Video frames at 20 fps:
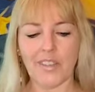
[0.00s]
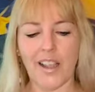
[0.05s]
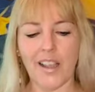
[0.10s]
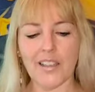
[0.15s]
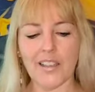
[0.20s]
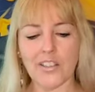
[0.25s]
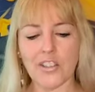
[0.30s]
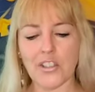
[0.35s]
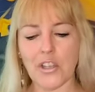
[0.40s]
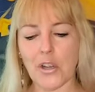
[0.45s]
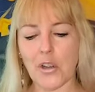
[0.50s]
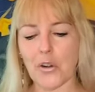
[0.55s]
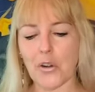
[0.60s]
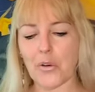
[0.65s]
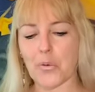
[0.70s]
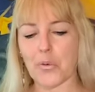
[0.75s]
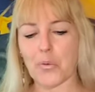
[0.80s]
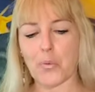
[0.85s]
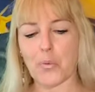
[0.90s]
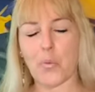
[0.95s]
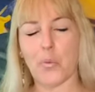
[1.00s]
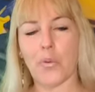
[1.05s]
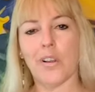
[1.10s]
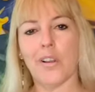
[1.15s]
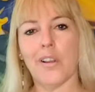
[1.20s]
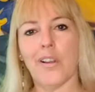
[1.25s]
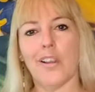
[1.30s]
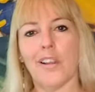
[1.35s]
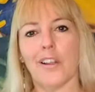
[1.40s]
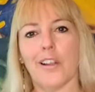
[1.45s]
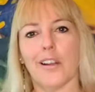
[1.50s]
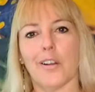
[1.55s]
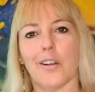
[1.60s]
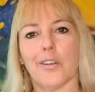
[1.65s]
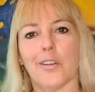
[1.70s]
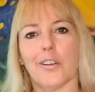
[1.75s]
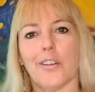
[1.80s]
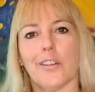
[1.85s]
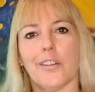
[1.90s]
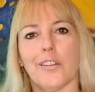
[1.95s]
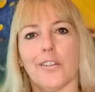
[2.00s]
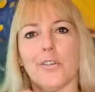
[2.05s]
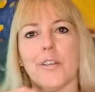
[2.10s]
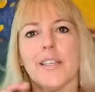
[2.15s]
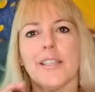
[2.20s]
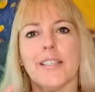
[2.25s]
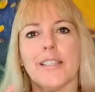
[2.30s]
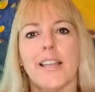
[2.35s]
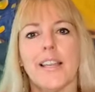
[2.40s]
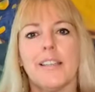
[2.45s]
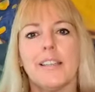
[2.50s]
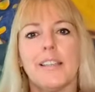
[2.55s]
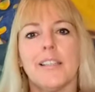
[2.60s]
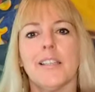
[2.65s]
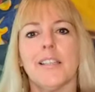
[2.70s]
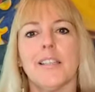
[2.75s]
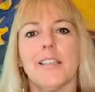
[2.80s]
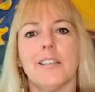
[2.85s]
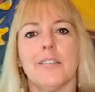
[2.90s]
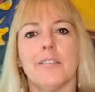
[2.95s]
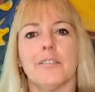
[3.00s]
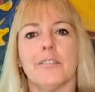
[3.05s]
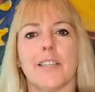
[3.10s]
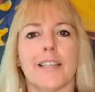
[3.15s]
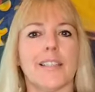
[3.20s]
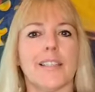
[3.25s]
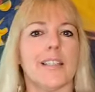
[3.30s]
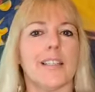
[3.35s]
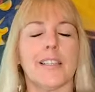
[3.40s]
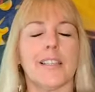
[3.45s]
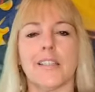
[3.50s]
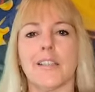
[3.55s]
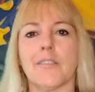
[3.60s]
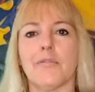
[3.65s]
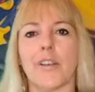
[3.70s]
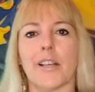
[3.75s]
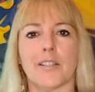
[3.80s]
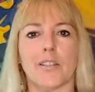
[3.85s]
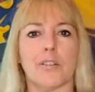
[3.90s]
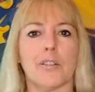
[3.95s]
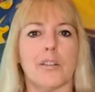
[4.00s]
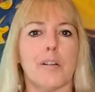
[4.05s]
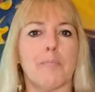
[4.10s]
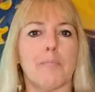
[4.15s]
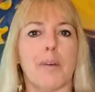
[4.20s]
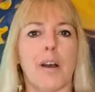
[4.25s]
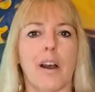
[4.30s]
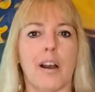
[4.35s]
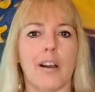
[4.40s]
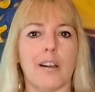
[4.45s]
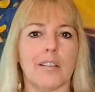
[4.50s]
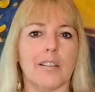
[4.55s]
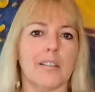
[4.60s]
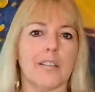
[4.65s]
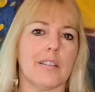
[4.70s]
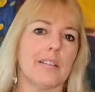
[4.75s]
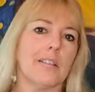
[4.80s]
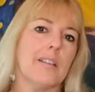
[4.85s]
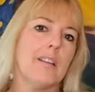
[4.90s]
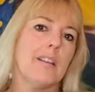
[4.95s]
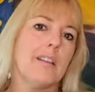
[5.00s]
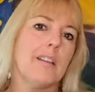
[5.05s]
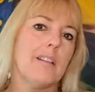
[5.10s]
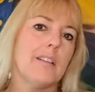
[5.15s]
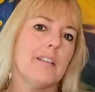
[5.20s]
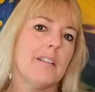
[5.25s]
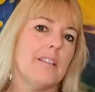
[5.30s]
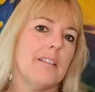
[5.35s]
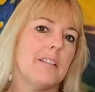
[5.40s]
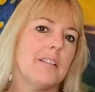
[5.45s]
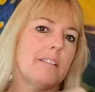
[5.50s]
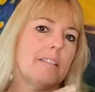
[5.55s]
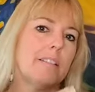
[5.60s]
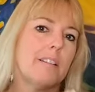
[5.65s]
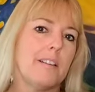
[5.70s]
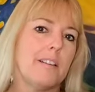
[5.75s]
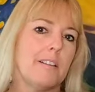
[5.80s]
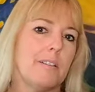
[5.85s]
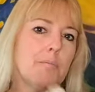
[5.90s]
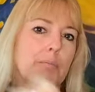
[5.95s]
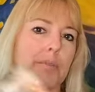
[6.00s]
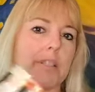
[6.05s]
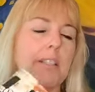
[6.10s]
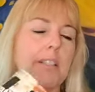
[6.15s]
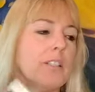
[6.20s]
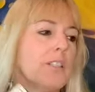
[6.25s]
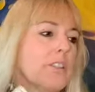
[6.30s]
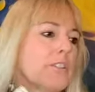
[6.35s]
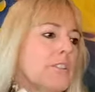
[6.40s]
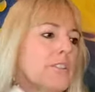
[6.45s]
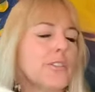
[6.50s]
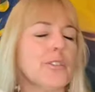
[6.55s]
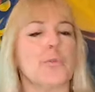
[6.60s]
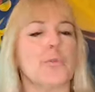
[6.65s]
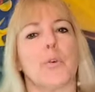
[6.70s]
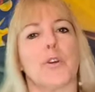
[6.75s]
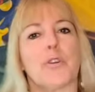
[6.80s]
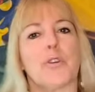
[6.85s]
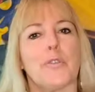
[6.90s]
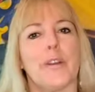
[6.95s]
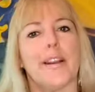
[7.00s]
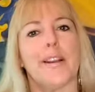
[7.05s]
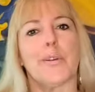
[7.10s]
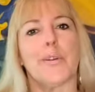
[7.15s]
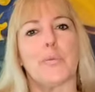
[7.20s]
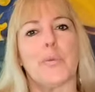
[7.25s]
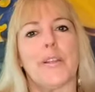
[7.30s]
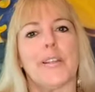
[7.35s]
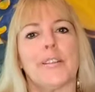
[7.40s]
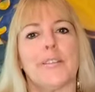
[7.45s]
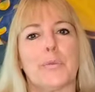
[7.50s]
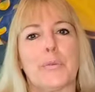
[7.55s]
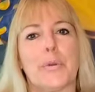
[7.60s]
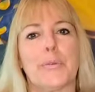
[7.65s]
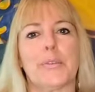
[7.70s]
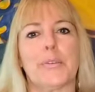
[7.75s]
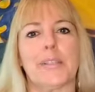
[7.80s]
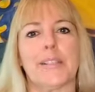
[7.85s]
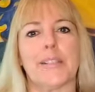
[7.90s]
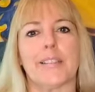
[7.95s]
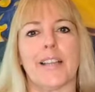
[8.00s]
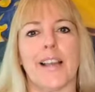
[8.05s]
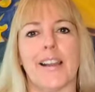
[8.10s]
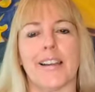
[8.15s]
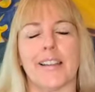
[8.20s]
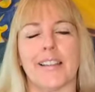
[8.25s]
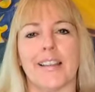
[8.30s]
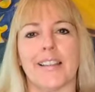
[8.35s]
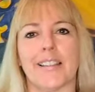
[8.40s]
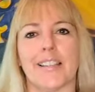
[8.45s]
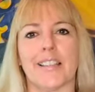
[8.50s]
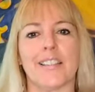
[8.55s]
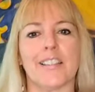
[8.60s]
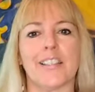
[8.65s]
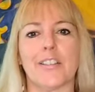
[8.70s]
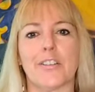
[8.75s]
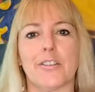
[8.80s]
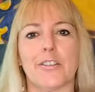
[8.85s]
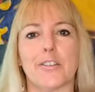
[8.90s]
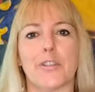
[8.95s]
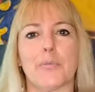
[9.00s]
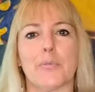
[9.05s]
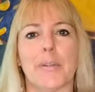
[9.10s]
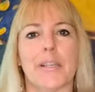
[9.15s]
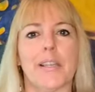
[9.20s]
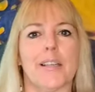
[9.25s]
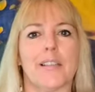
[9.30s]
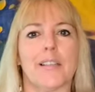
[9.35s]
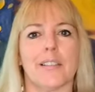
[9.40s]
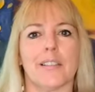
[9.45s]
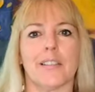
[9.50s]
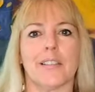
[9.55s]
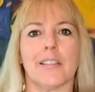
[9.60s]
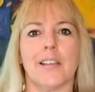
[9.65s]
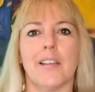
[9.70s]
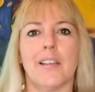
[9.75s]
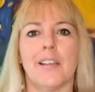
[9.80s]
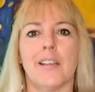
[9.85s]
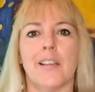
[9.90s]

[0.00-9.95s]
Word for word: And so uh, you can take any, like I said, any vessel, a box, a um, cylinders work great. We, we really kind of like the cylinder because